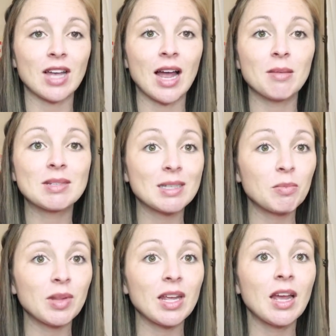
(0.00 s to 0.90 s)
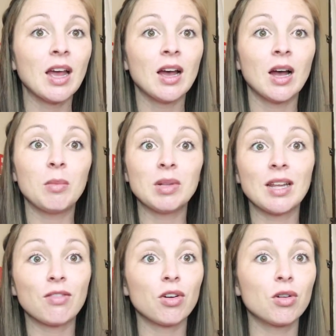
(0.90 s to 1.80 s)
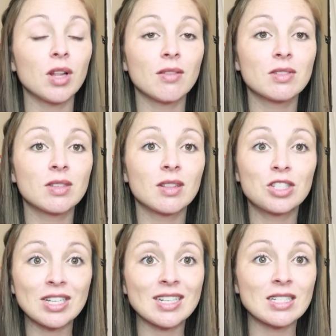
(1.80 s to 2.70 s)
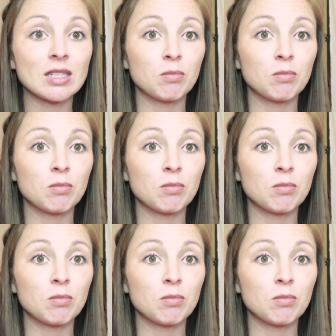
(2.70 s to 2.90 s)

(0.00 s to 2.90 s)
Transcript: I am simply a believer who loves Jesus,